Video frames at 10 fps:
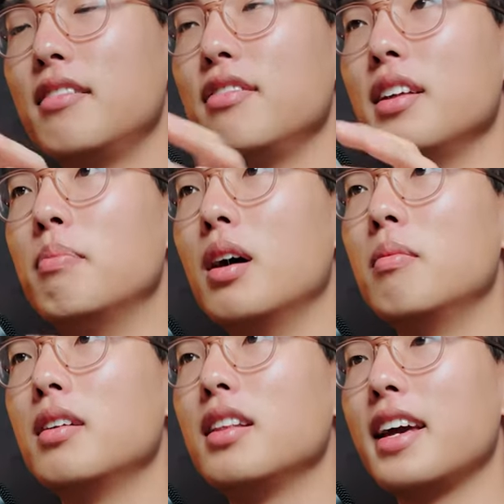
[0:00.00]
flip
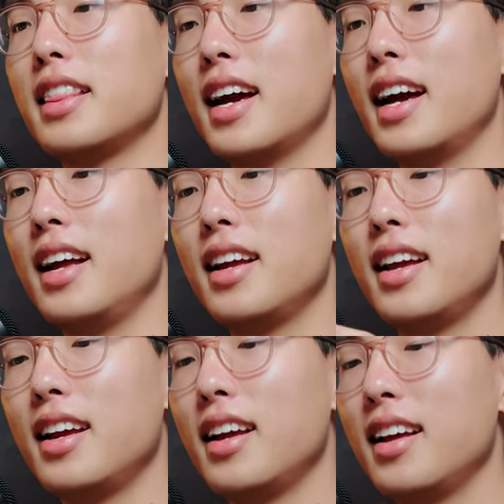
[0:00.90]
up like
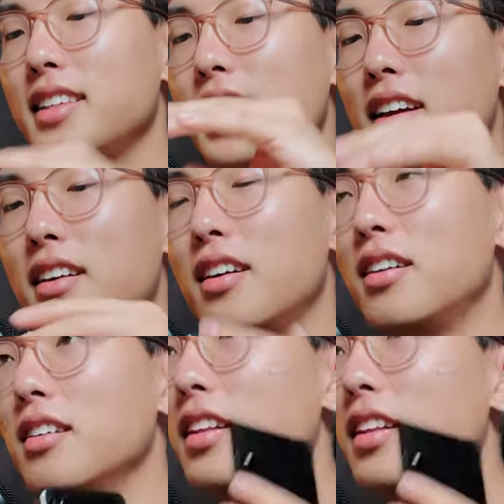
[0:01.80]
that, take a call